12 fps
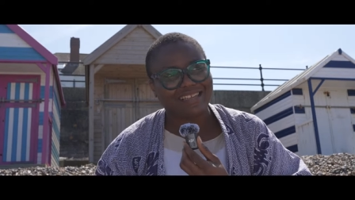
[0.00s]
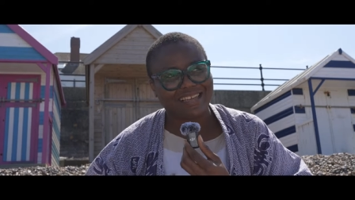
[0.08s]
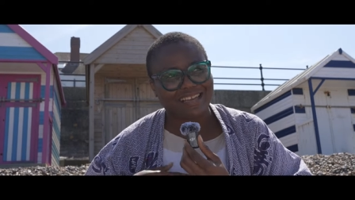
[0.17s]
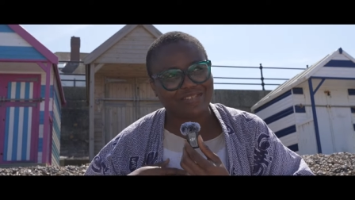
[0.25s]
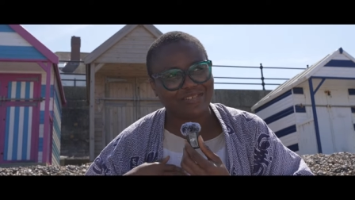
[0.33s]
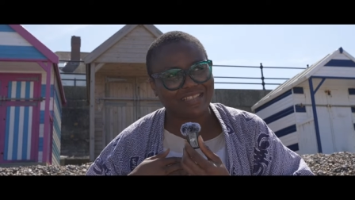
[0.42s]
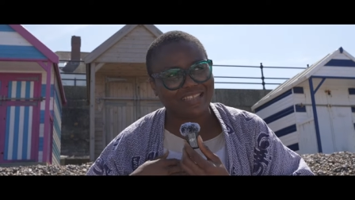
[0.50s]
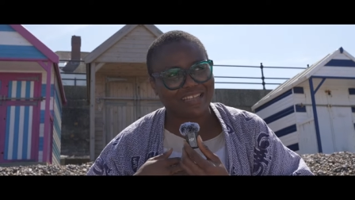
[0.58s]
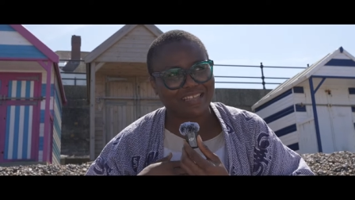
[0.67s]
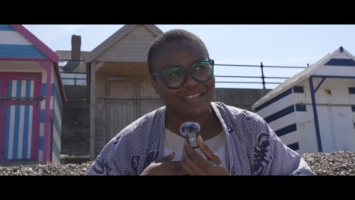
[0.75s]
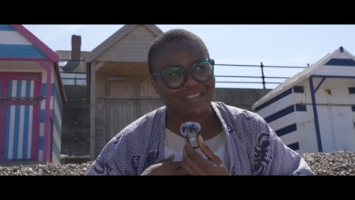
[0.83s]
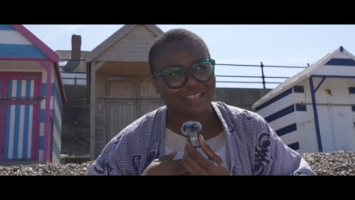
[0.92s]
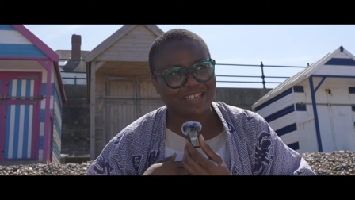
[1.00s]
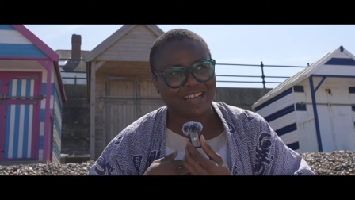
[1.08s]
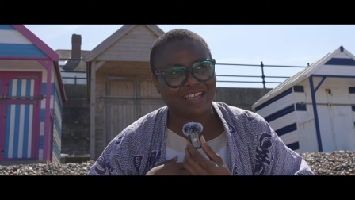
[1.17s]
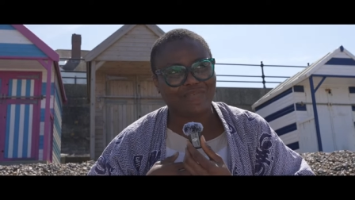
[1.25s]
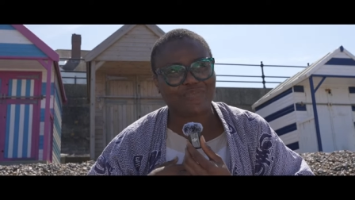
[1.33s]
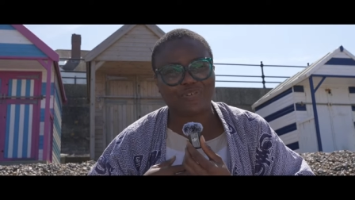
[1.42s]
Yeah, I just said it. The
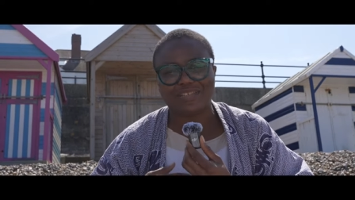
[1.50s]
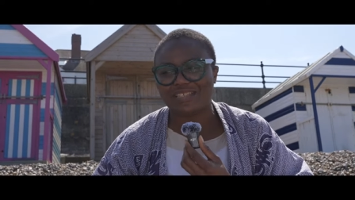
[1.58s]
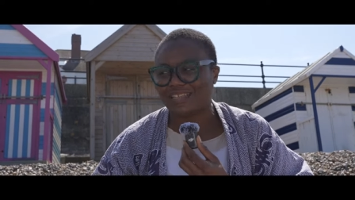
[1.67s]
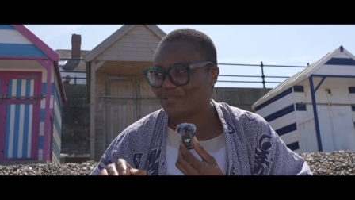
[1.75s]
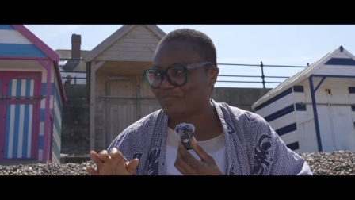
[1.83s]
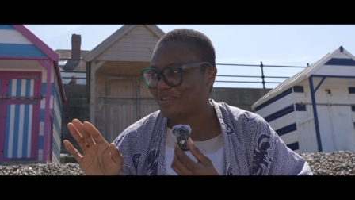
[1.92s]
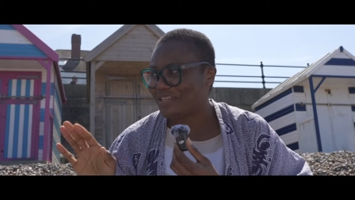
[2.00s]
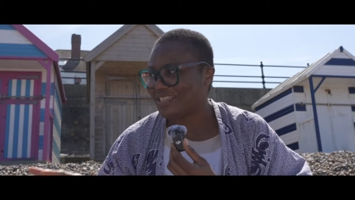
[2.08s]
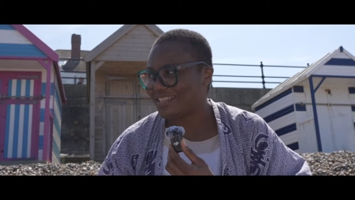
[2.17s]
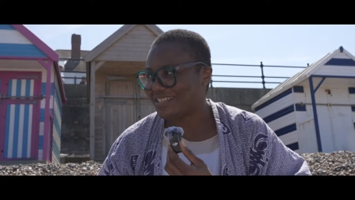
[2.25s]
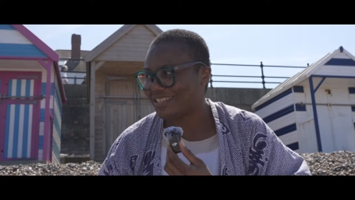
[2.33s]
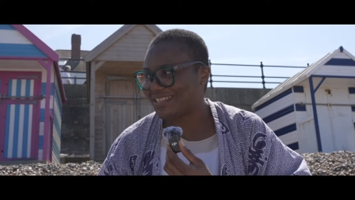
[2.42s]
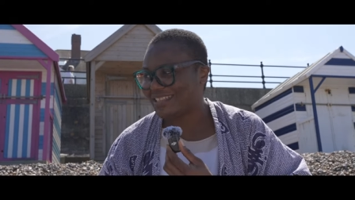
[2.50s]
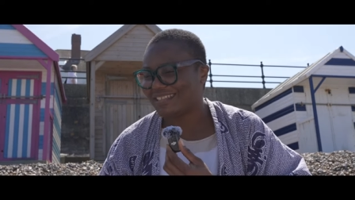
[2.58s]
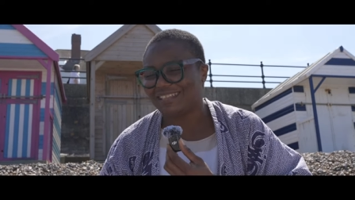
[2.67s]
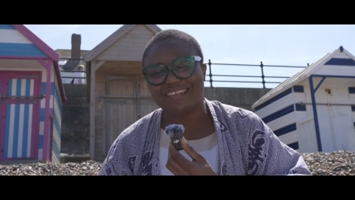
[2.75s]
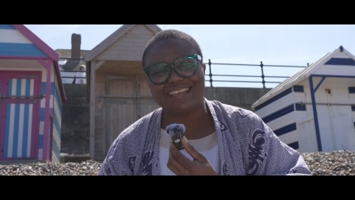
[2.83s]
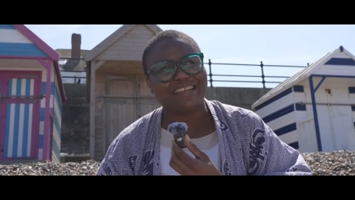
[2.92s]
silent voice said, patience,
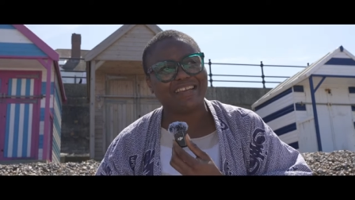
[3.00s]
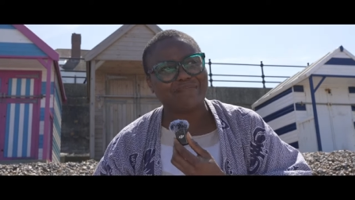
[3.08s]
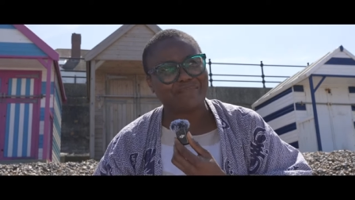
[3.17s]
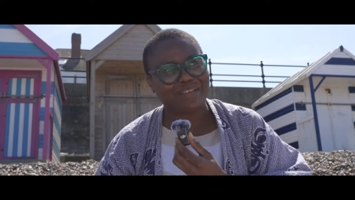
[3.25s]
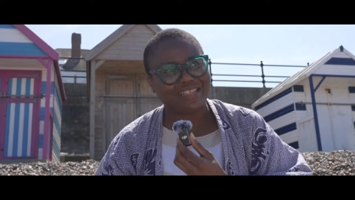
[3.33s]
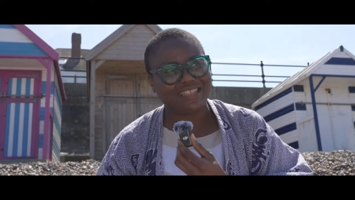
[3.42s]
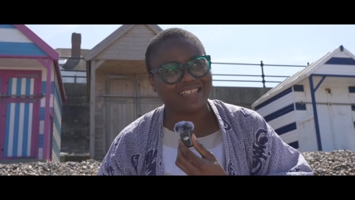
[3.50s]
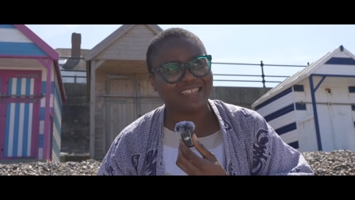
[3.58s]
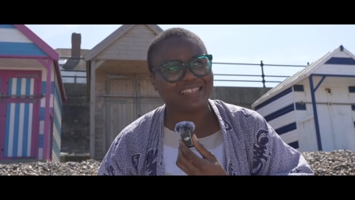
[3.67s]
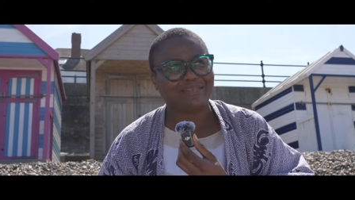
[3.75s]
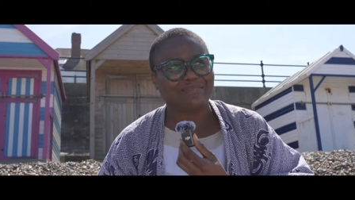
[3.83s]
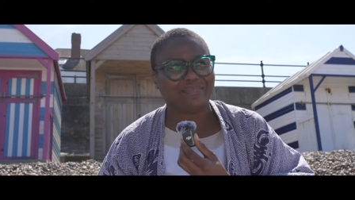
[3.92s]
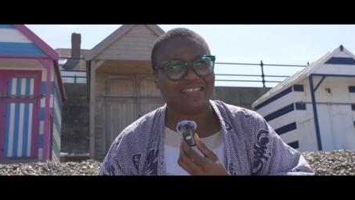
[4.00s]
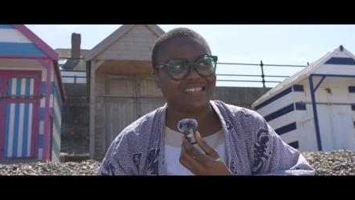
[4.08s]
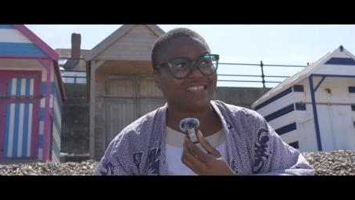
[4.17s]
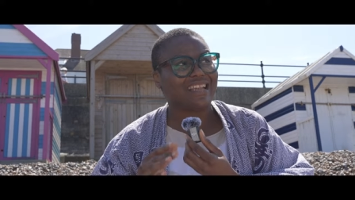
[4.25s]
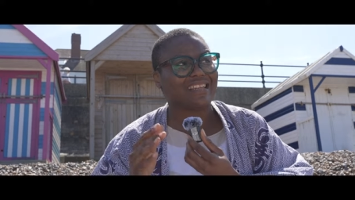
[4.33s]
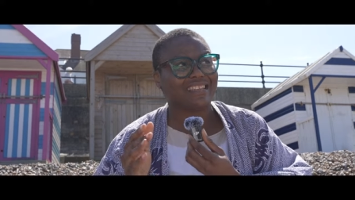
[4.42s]
patience. This
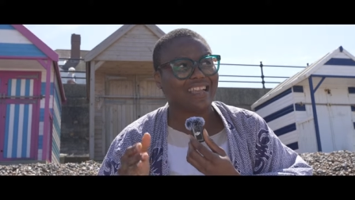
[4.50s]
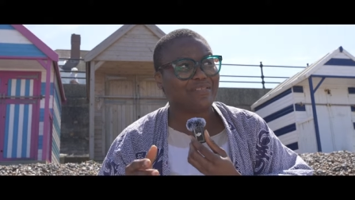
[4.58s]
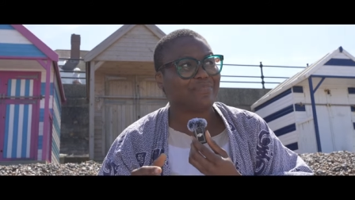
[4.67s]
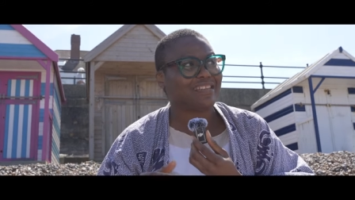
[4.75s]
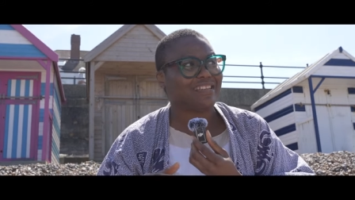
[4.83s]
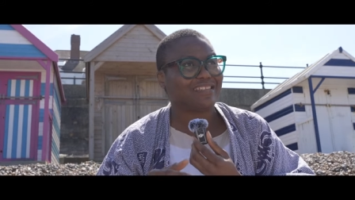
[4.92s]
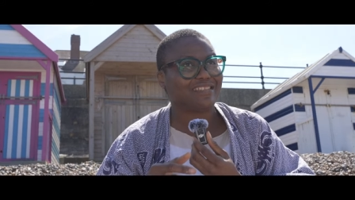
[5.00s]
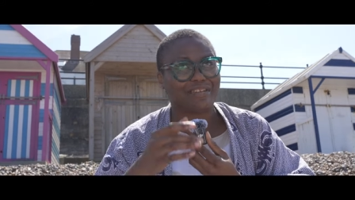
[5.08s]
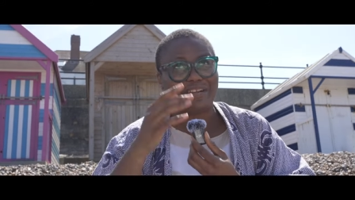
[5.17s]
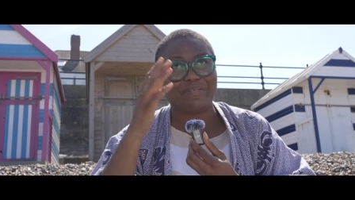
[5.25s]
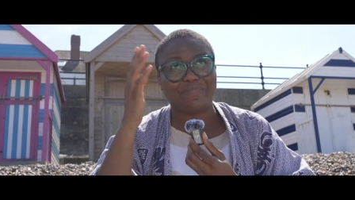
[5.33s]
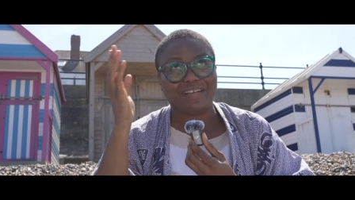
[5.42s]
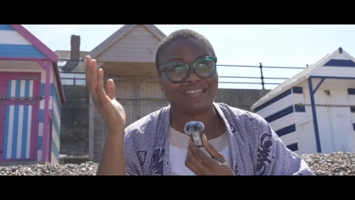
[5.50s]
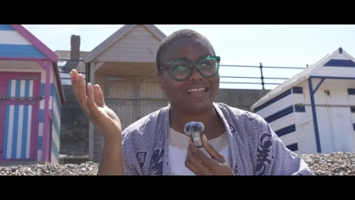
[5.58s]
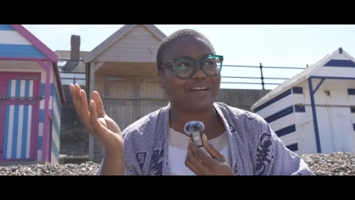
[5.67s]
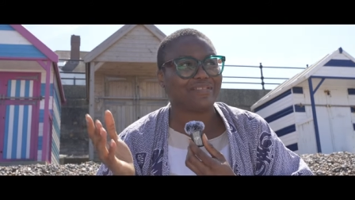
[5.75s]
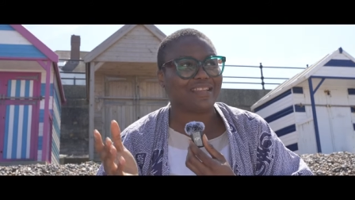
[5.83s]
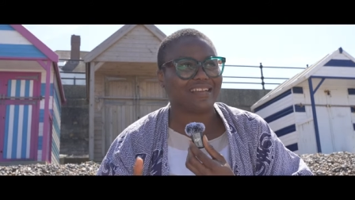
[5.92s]
is like 10 minutes. You can
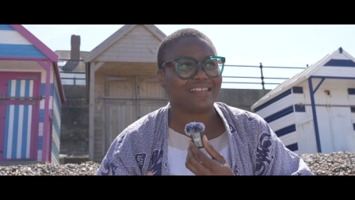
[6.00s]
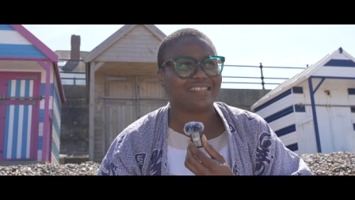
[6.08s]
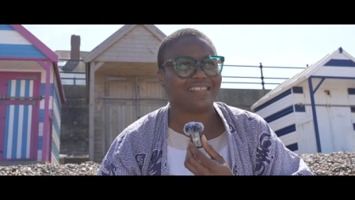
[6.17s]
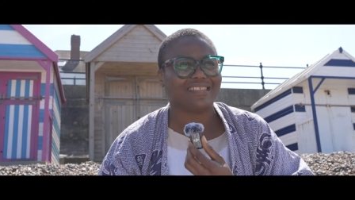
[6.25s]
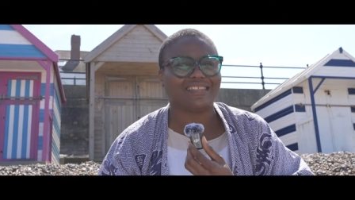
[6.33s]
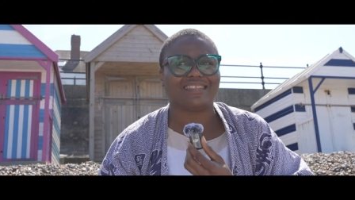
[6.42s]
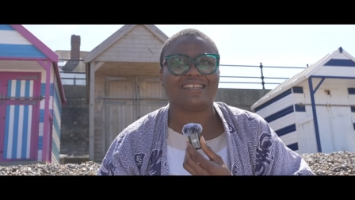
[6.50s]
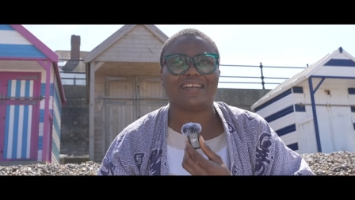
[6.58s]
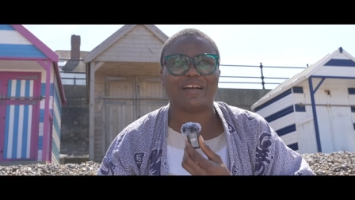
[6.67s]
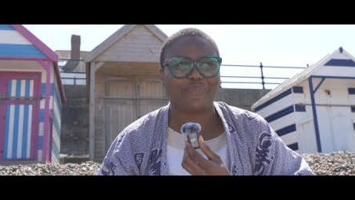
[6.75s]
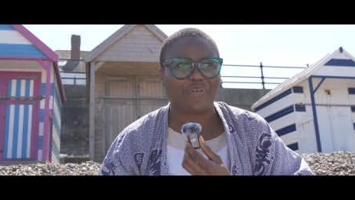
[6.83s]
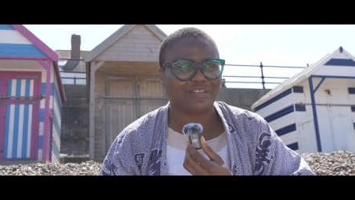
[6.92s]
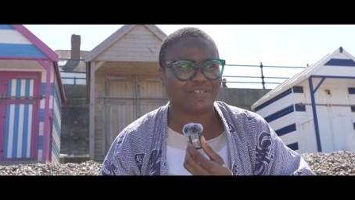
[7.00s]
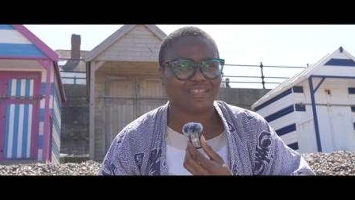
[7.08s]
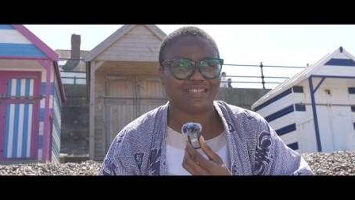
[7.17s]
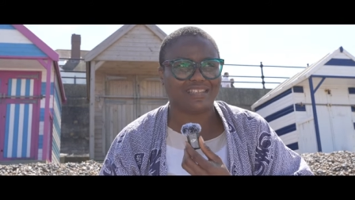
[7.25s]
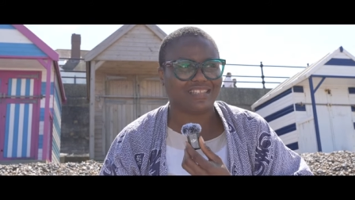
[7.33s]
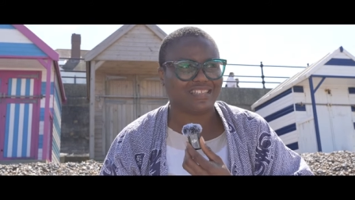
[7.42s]
imagine how dark it is. And we're
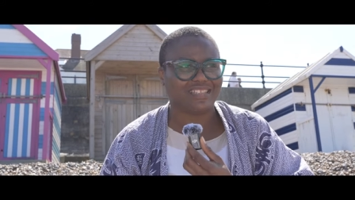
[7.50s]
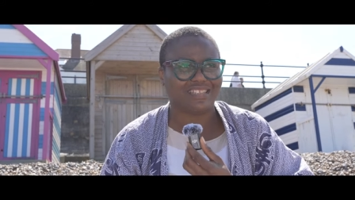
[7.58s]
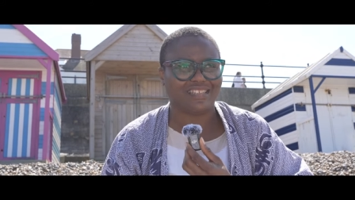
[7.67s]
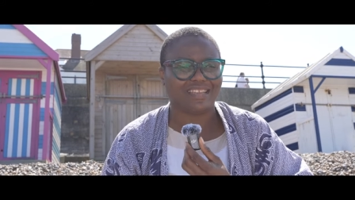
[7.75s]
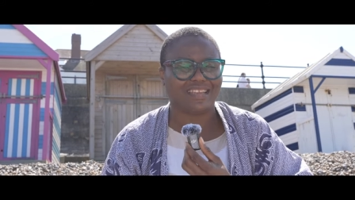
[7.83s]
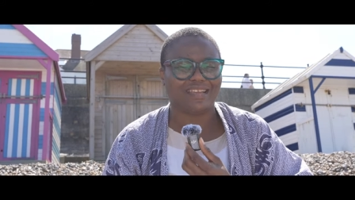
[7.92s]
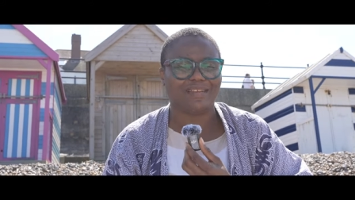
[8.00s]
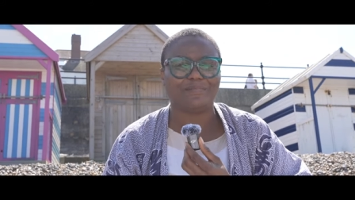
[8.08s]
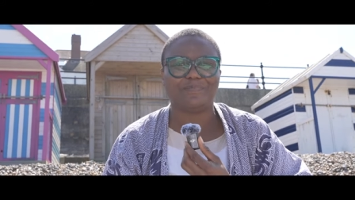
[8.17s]
just insisting there.